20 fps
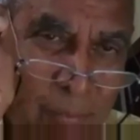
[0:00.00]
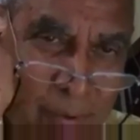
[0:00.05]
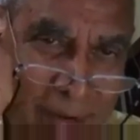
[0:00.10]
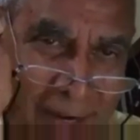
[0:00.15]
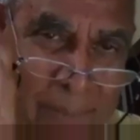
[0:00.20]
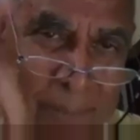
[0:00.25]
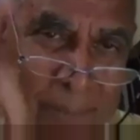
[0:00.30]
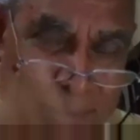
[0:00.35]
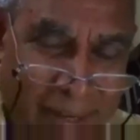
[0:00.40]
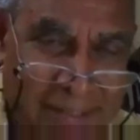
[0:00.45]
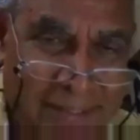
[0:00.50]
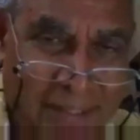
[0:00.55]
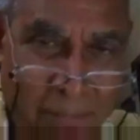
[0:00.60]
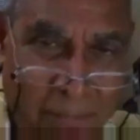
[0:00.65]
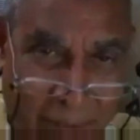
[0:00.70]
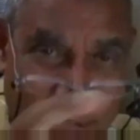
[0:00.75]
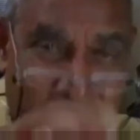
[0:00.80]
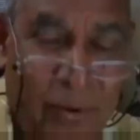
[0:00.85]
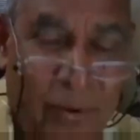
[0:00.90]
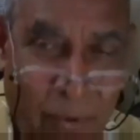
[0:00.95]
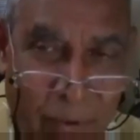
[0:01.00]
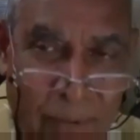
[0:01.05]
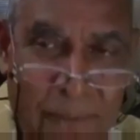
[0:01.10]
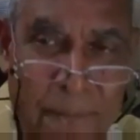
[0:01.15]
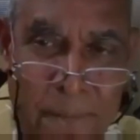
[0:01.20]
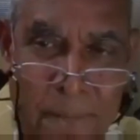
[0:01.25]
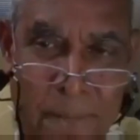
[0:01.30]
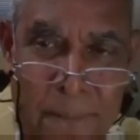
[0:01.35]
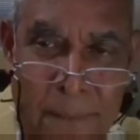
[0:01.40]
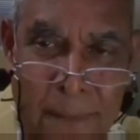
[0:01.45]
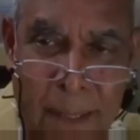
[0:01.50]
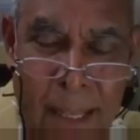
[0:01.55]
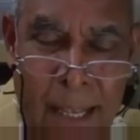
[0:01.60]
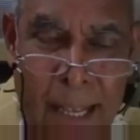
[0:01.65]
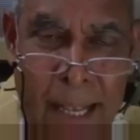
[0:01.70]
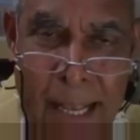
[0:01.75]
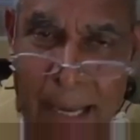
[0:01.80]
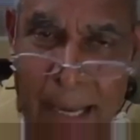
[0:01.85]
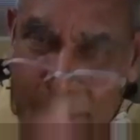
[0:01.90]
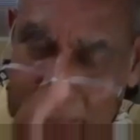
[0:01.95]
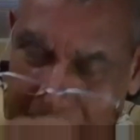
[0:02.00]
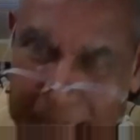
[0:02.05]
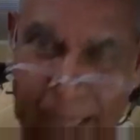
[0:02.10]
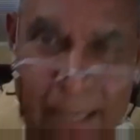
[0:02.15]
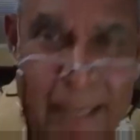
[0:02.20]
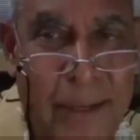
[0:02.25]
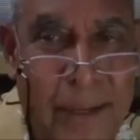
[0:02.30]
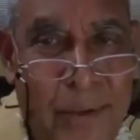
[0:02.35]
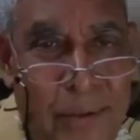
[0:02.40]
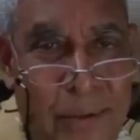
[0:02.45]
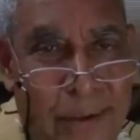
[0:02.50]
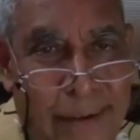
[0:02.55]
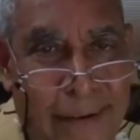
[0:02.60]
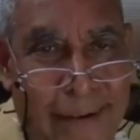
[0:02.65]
one passed away, you know. I'm telling you,